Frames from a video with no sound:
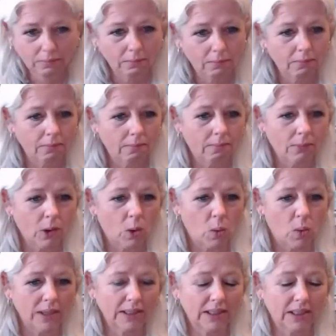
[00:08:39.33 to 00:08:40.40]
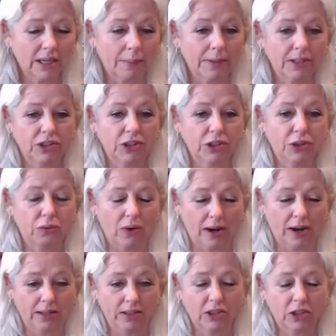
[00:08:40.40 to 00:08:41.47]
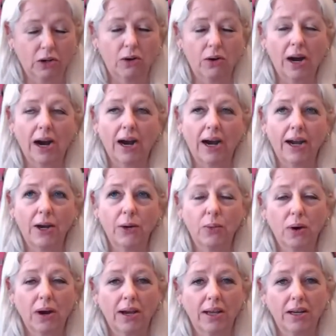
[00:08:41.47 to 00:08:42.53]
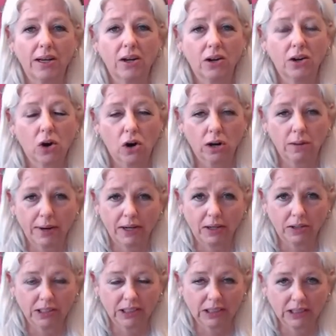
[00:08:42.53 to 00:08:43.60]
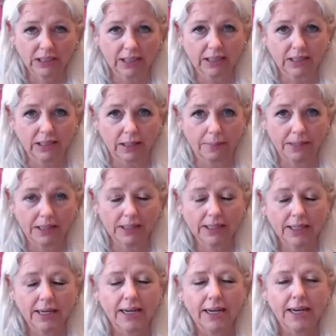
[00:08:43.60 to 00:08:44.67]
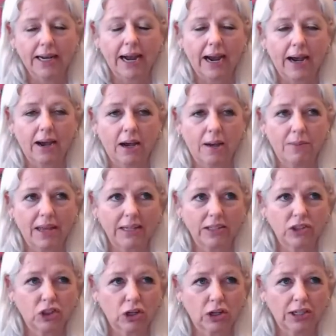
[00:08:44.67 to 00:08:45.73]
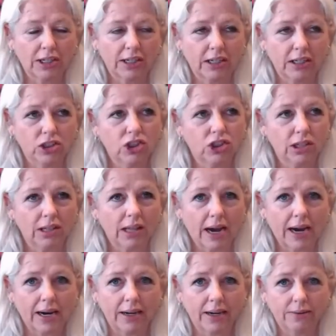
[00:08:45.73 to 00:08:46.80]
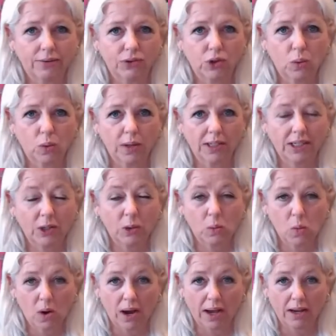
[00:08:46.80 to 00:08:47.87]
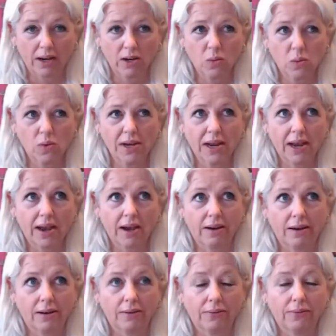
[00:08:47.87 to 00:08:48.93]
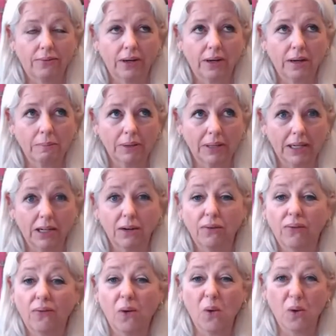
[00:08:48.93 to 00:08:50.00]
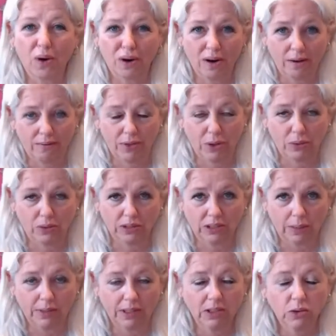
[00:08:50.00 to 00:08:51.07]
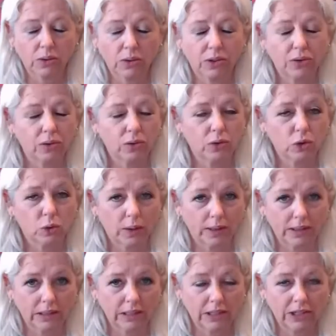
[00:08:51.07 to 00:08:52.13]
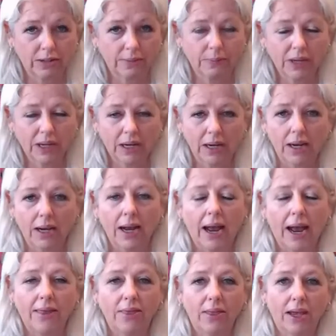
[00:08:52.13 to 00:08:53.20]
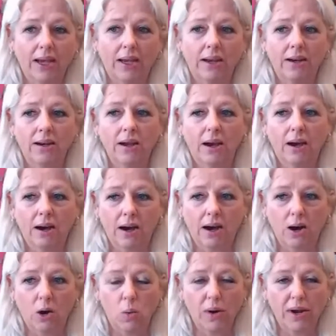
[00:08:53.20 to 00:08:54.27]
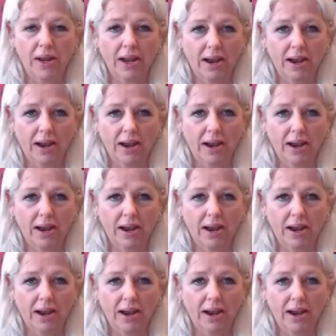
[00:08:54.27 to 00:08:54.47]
What summits do you run? So I run Cardmaker Success Summit. That started in July of 21. We have completed 4 of those summits. We do those twice a year. And then we